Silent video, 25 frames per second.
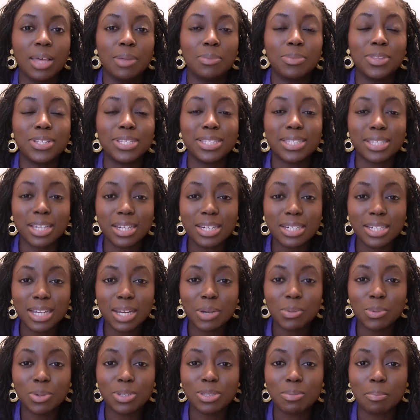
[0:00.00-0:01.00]
The
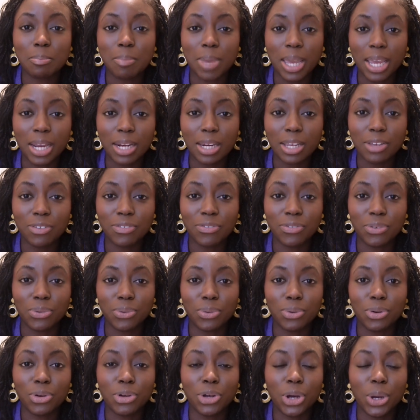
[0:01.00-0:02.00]
Sunday was mainly
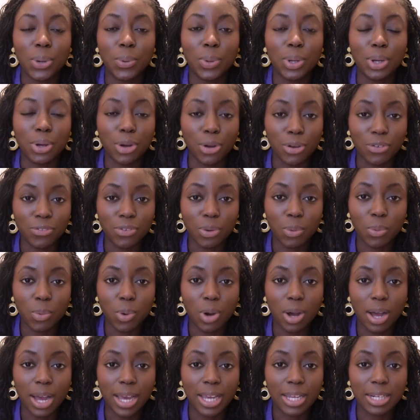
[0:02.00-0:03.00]
for going over
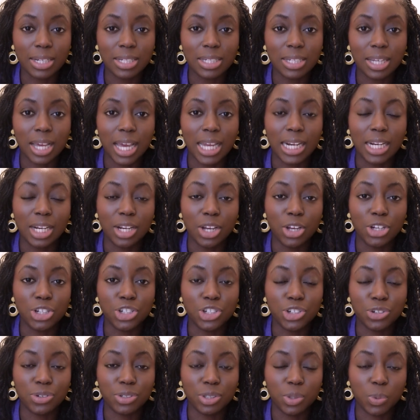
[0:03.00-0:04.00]
what I'd learned
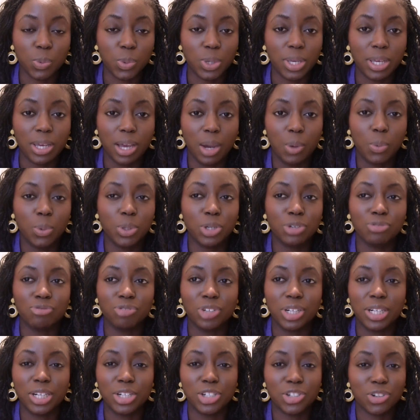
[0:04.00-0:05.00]
during the week. I wouldn't
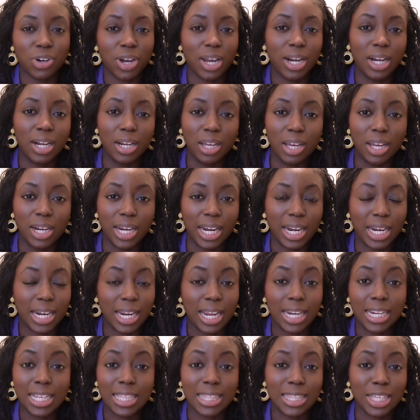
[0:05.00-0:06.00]
really try and learn
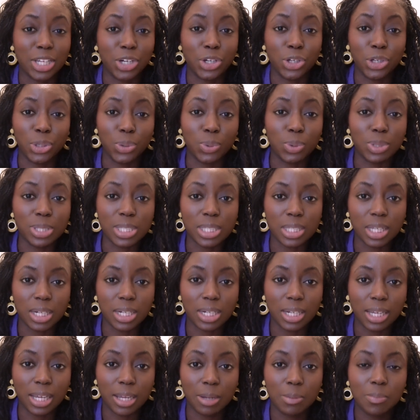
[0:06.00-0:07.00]
anything new on
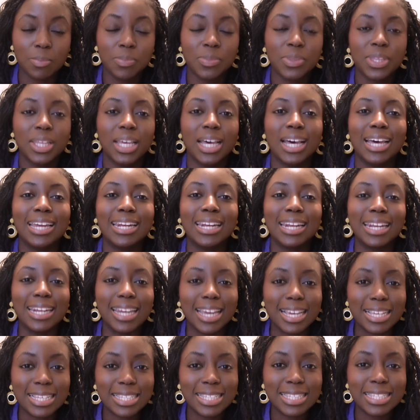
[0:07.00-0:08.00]
Sunday,
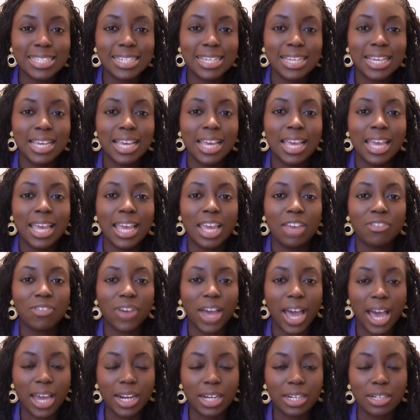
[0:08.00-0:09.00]
unless if I
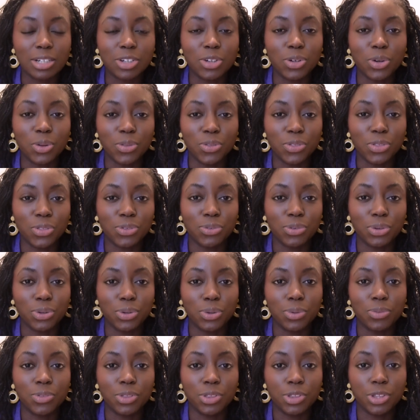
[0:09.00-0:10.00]
hadn't gone
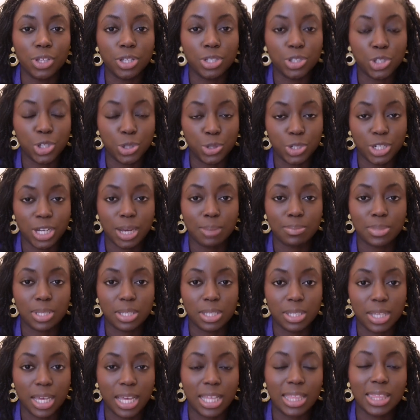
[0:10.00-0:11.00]
through the 2
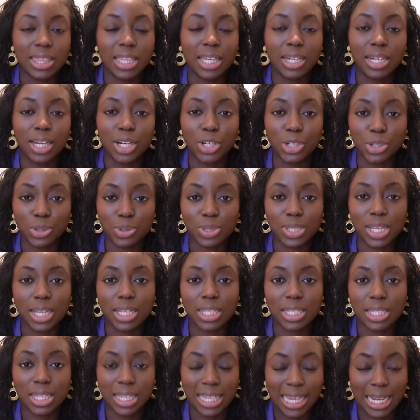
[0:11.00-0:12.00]
chapters yet, then I'd use
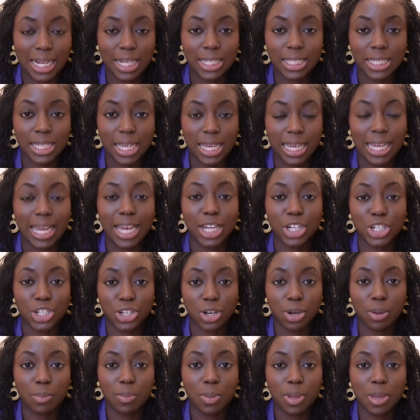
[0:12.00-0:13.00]
that to catch
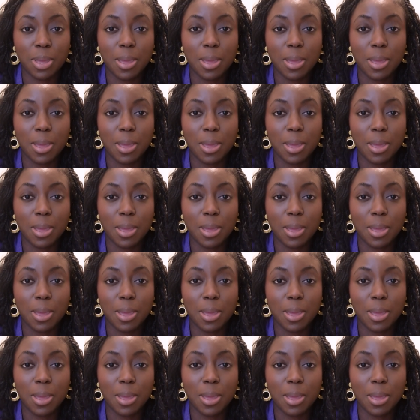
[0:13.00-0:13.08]
up.